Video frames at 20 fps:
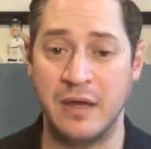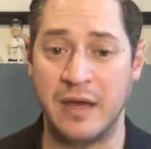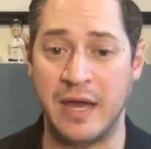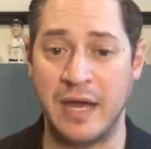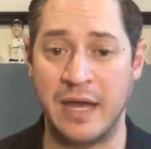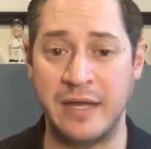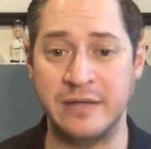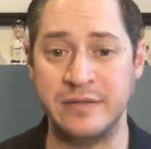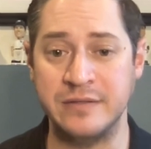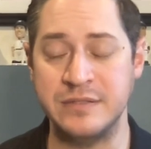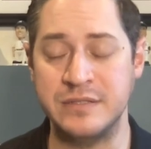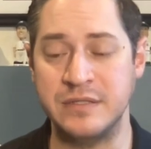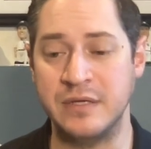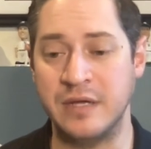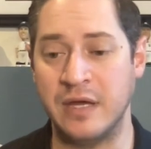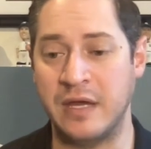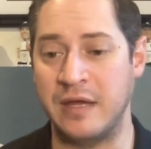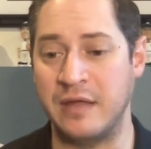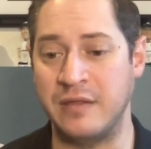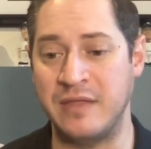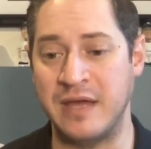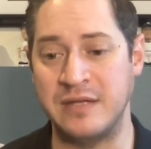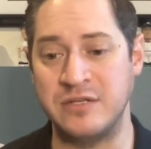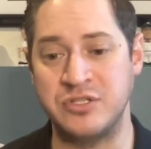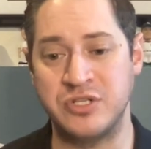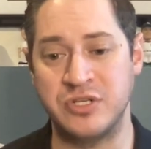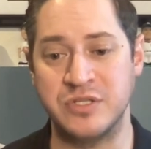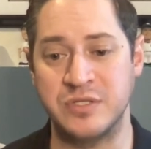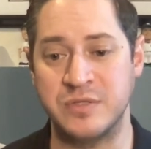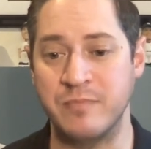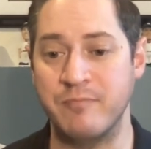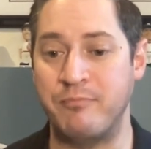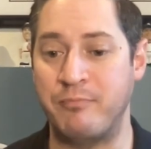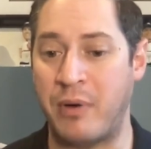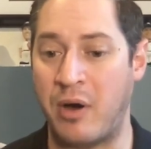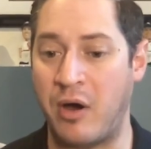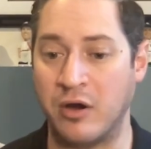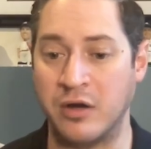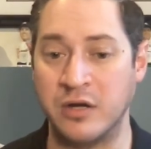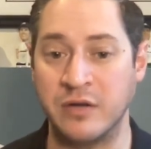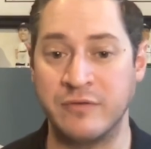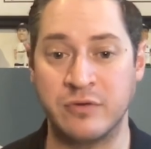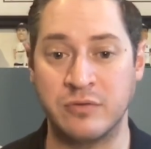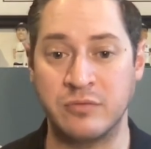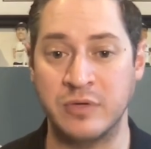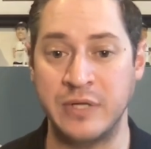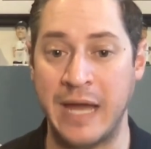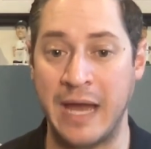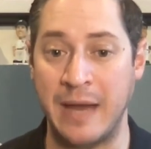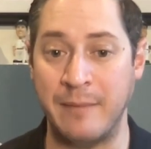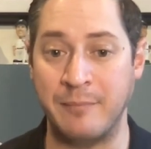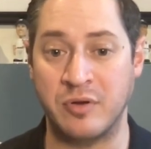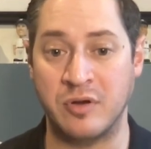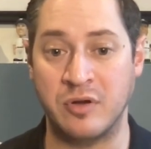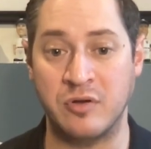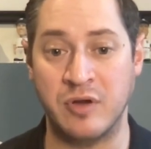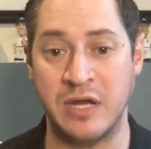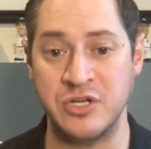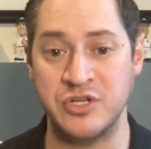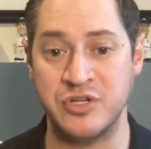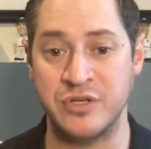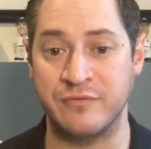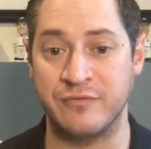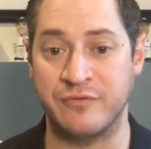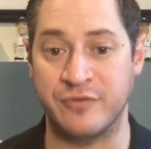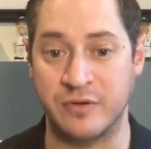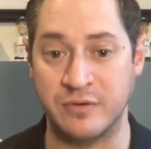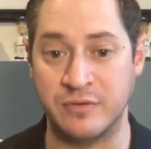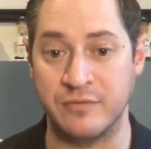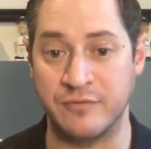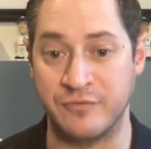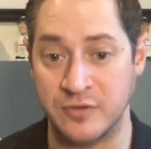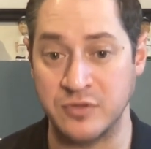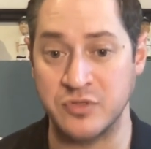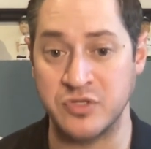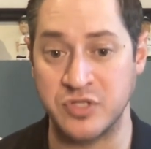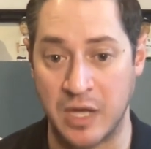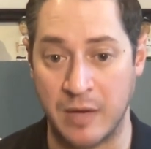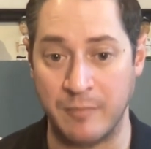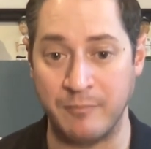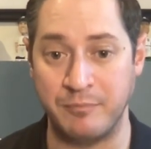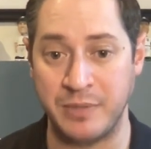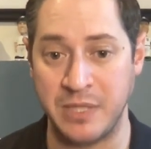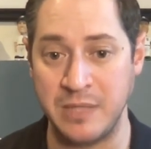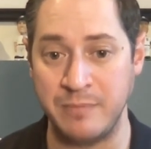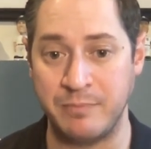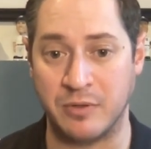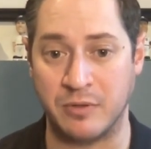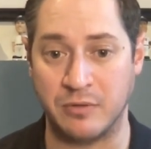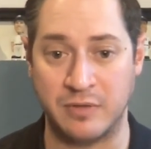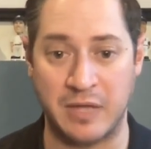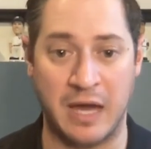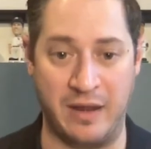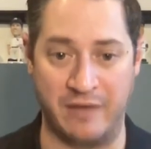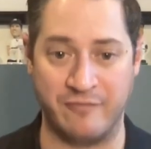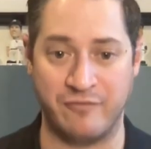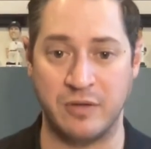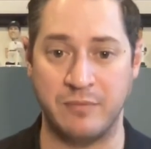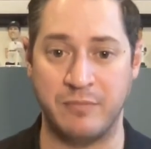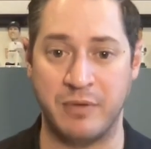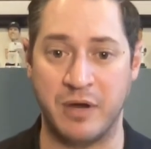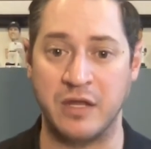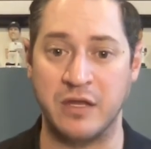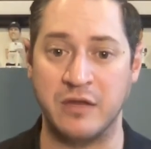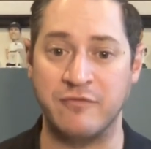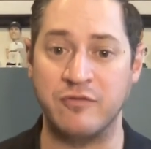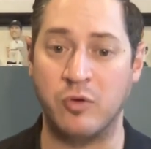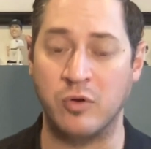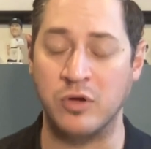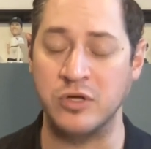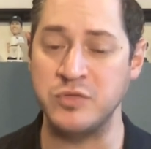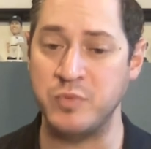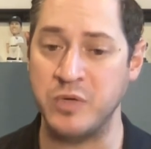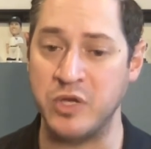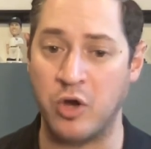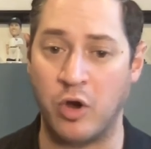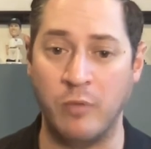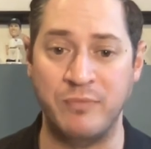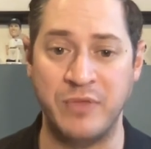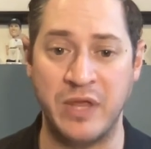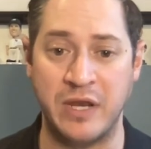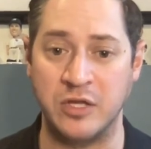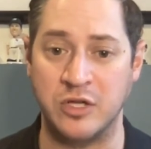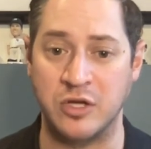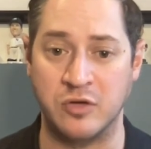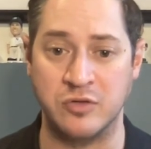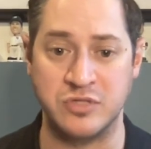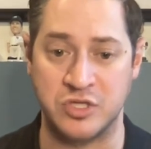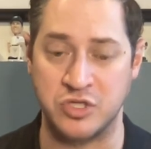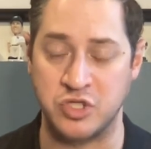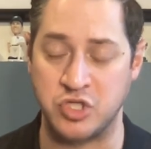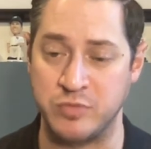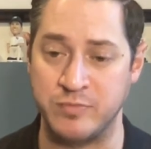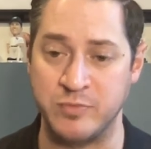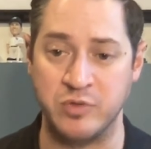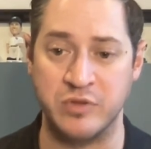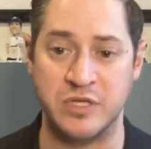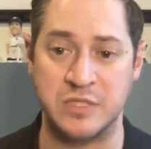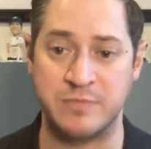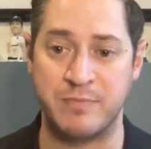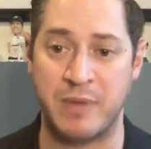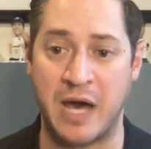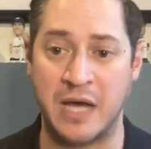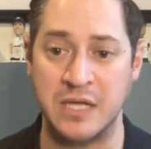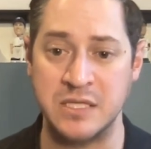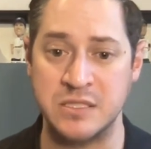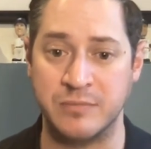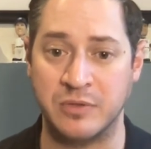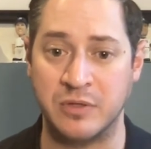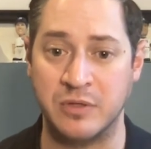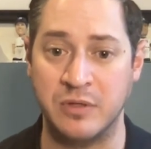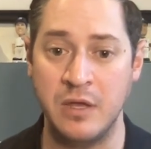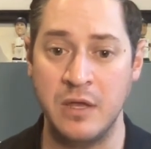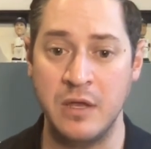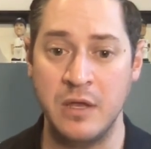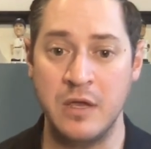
And that's just part of a rehab progression for some people, not everybody. Of course, we hope that it goes as smooth as possible.